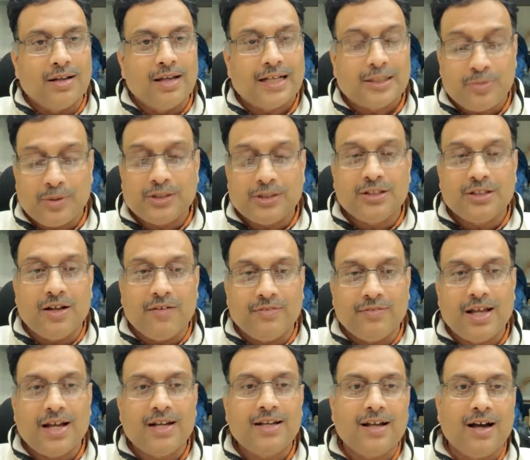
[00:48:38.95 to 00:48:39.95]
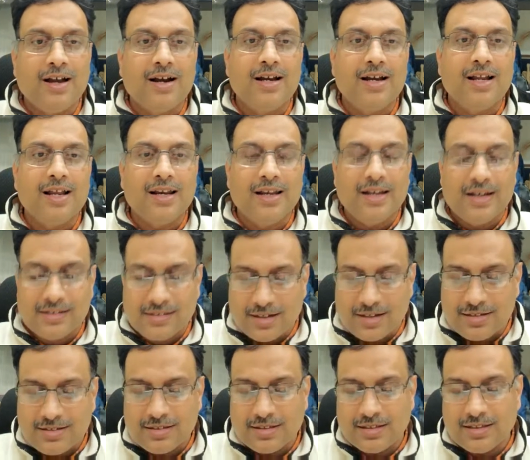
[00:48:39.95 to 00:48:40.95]
expression of that RNA
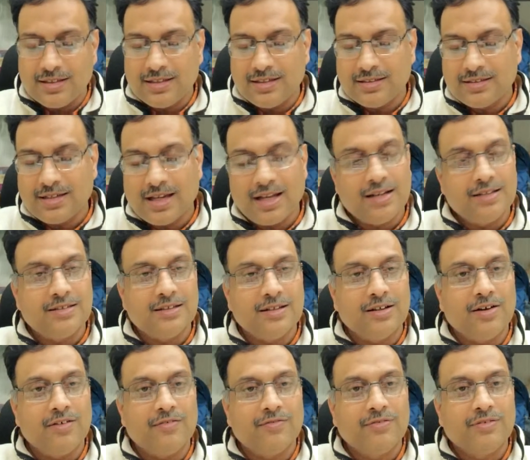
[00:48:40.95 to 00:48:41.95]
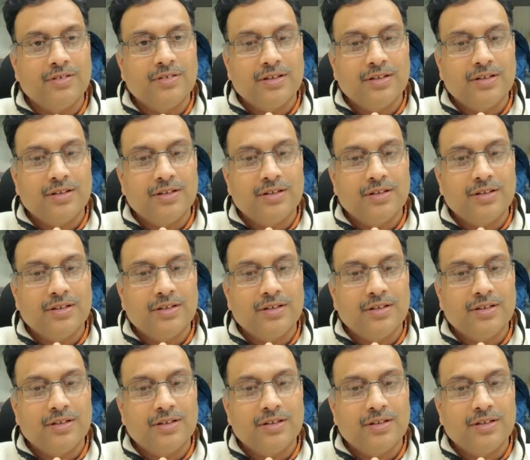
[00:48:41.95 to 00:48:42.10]
results in the silencing of